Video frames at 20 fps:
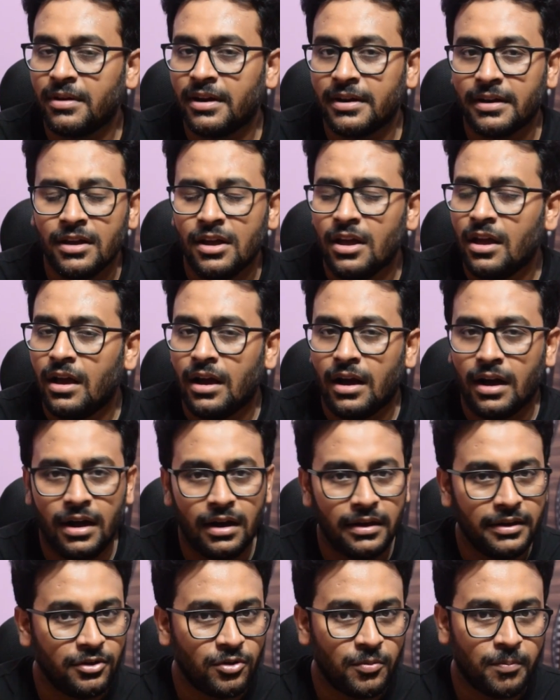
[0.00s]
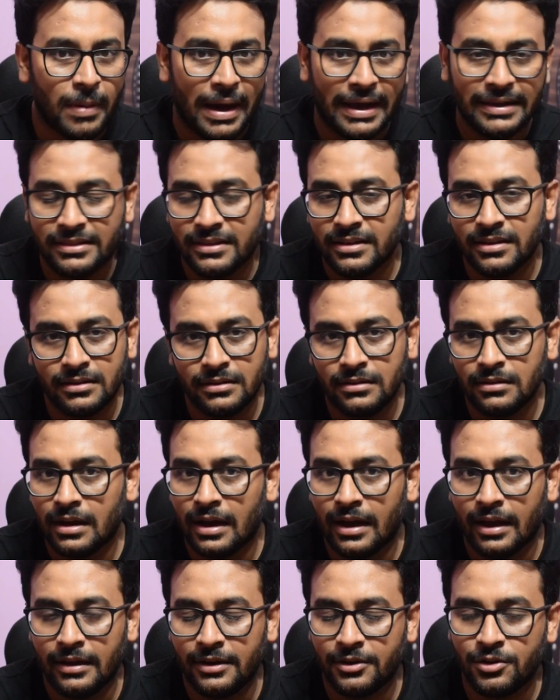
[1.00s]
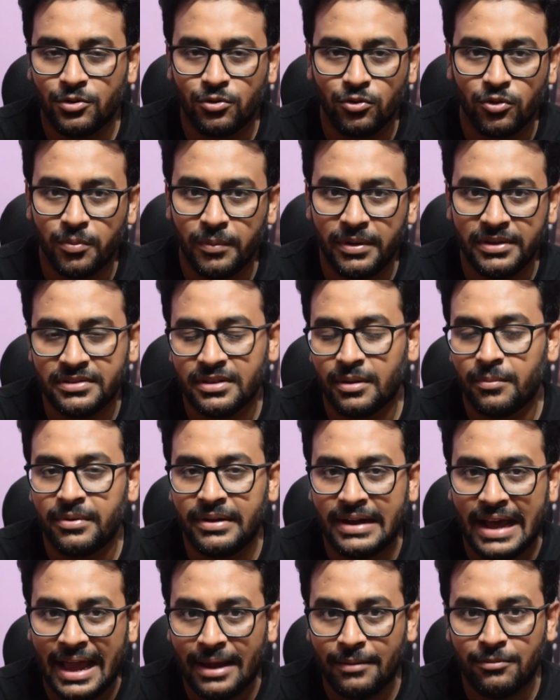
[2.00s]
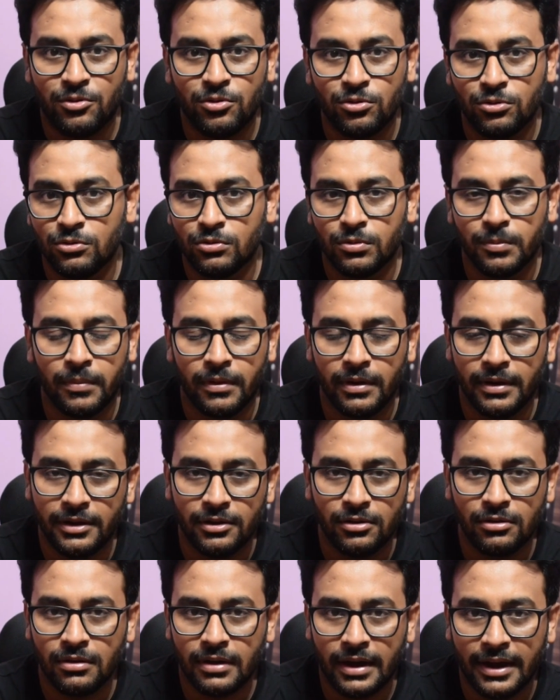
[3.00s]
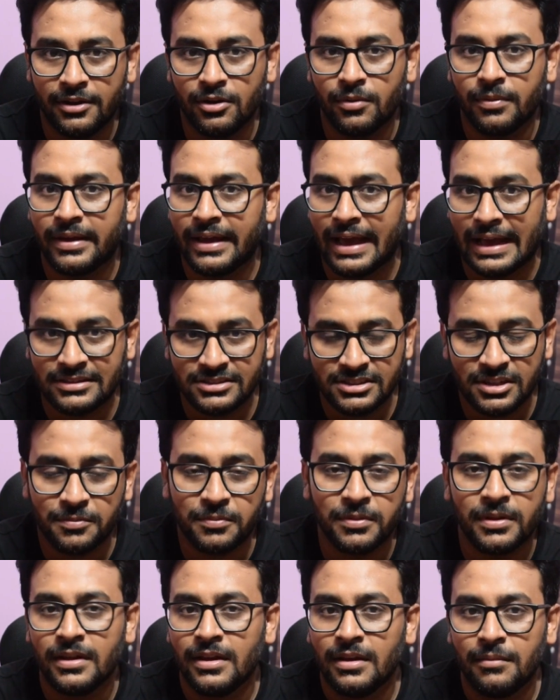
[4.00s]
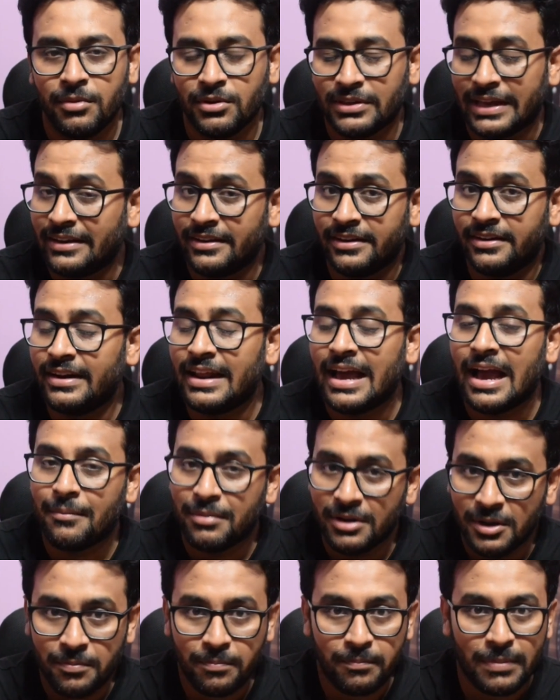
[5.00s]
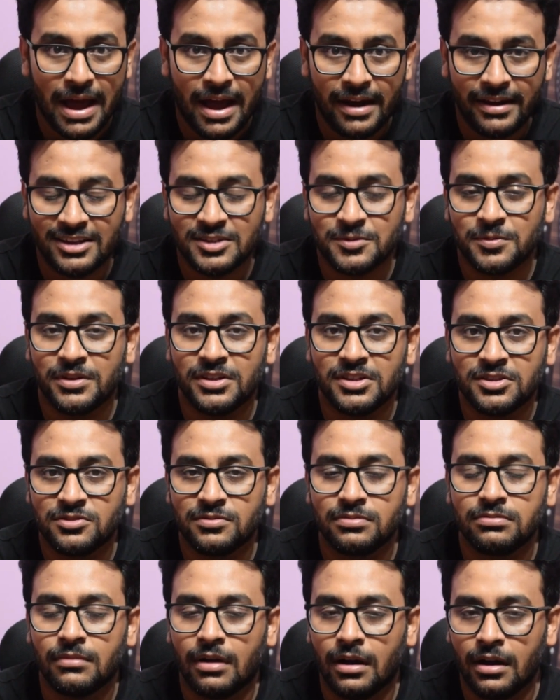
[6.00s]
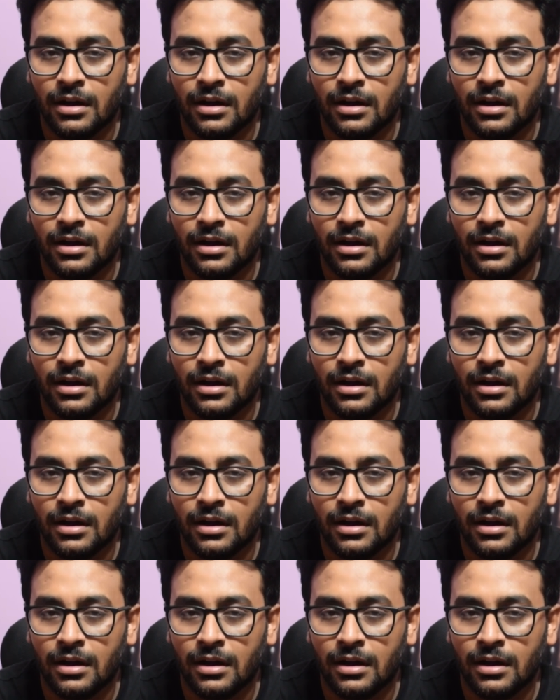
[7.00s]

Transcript: But, Python, it took me some time to, kind of catch up because I didn't have any prior experience